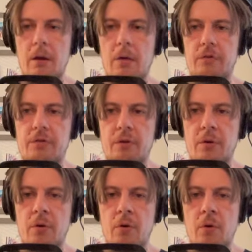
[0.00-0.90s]

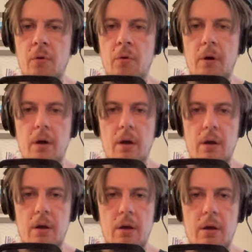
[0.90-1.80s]
So
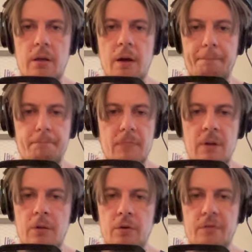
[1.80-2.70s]
yeah, a
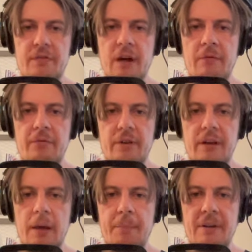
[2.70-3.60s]
lot of stuff
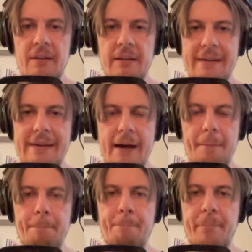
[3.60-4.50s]
happening here,
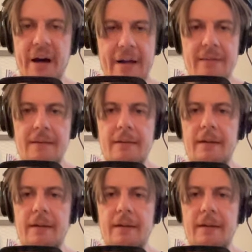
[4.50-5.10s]
but